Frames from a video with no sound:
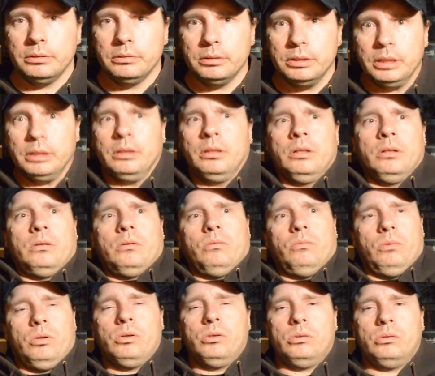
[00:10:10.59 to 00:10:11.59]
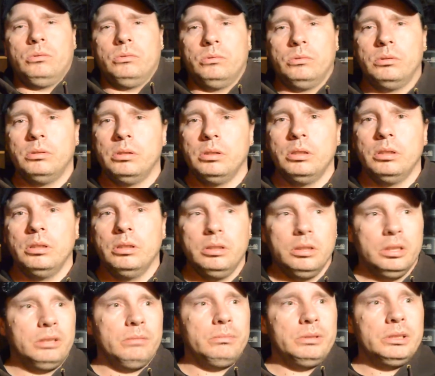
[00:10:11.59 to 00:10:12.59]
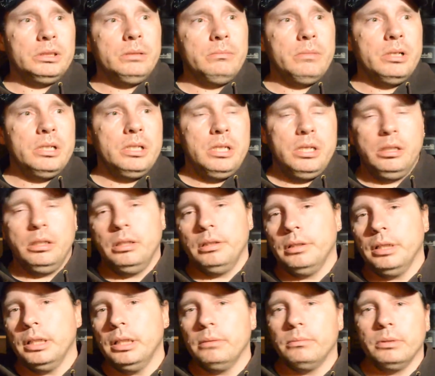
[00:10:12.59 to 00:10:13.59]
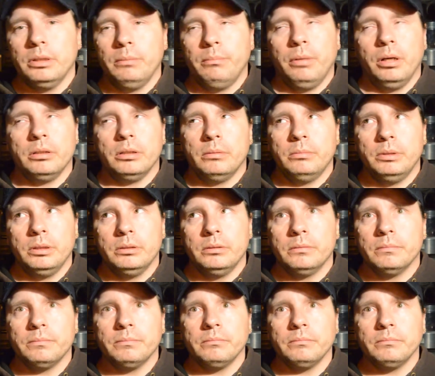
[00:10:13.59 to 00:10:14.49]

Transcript: is like, whoa, I made some money. No, I didn't really bug them. No,